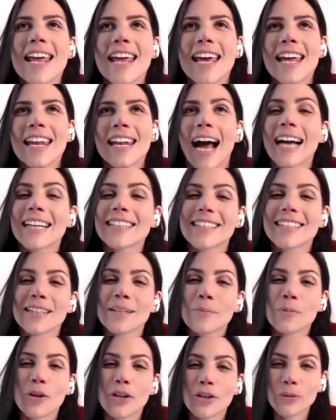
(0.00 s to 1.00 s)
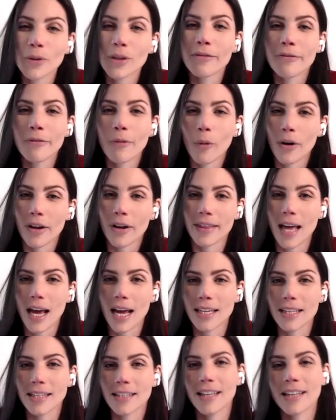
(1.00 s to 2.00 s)
And I celebrate 24th
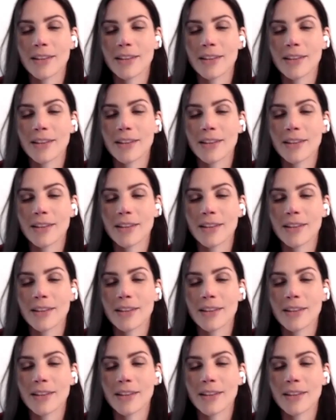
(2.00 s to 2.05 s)
night.